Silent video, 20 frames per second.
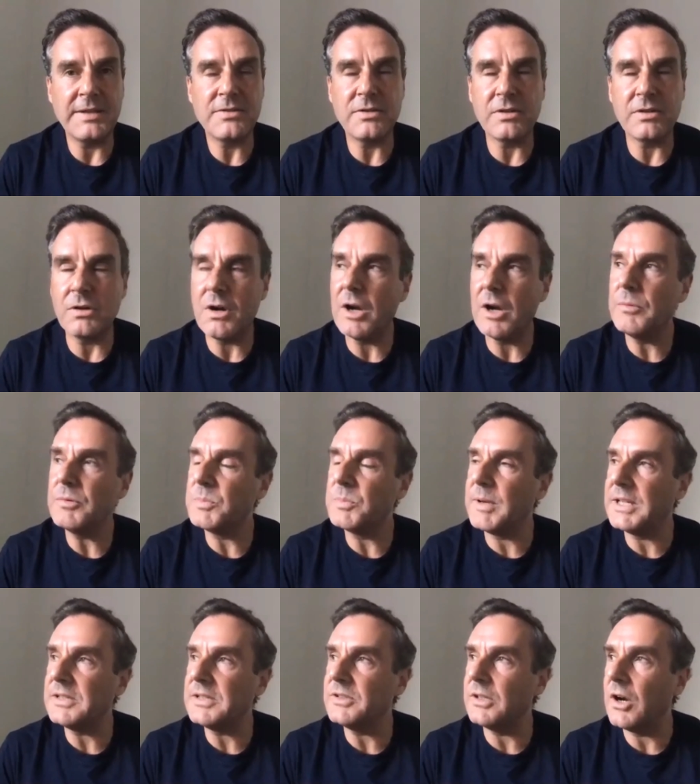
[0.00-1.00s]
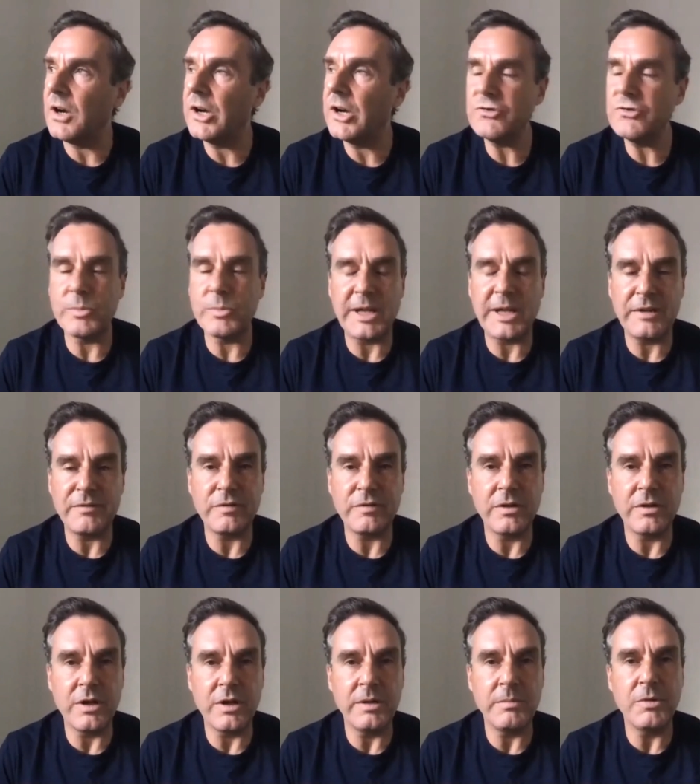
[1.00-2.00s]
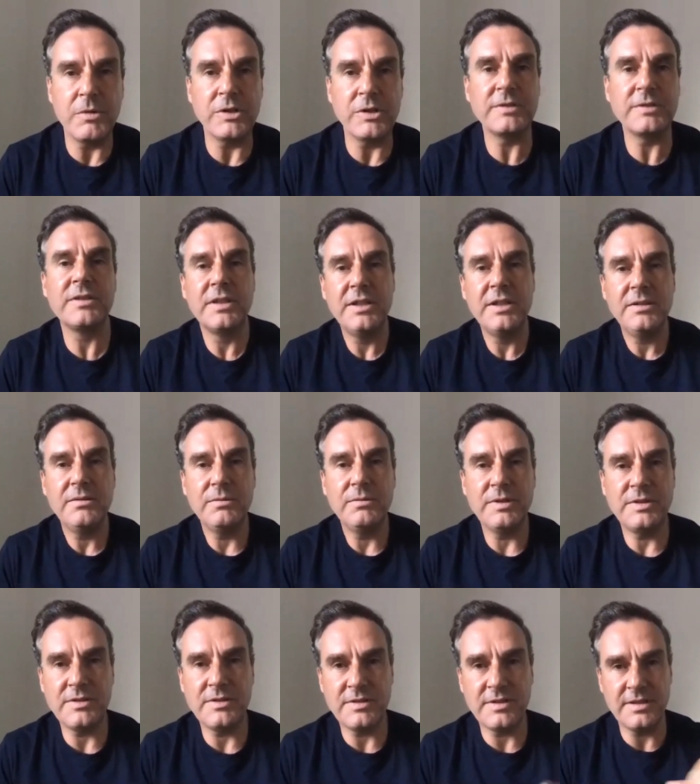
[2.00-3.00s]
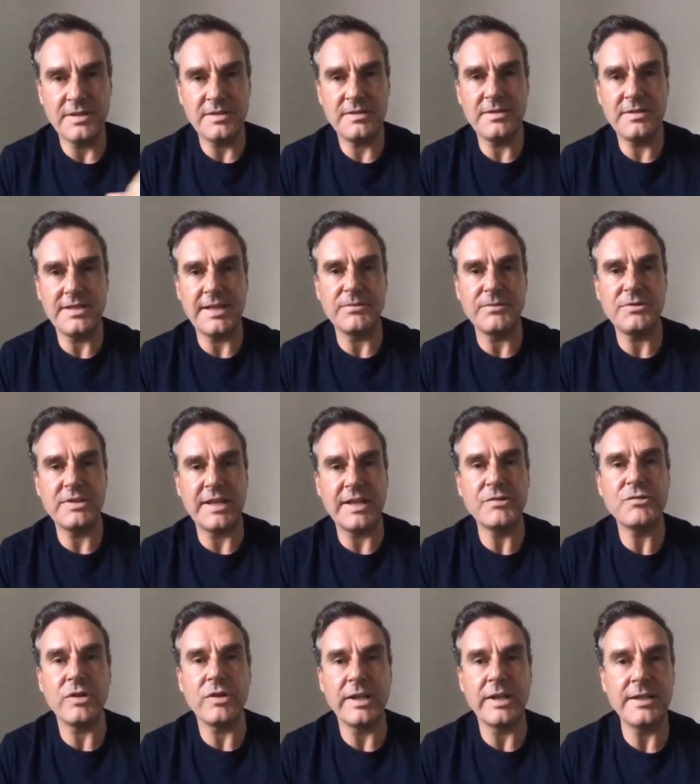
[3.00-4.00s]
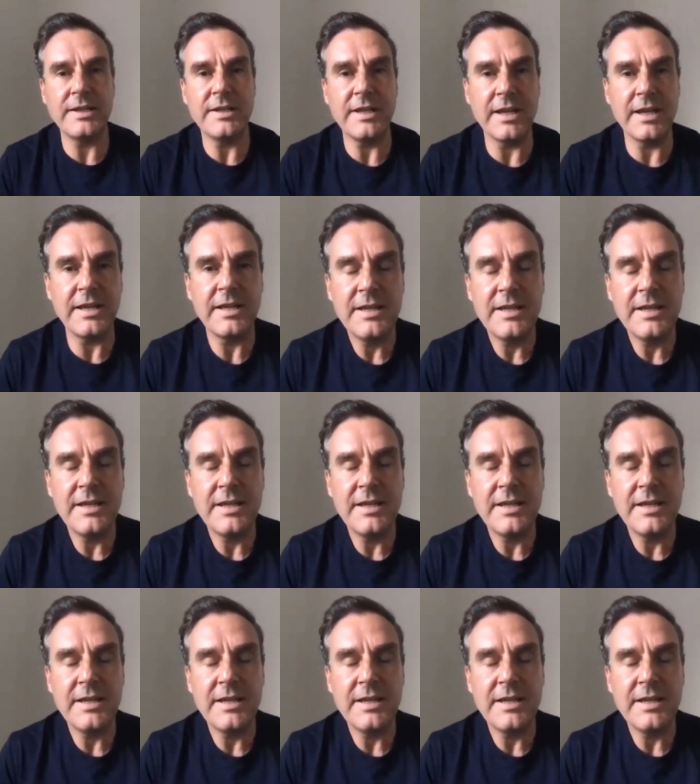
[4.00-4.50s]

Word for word: So I was based in Hyderabad for nine months, which is in south central India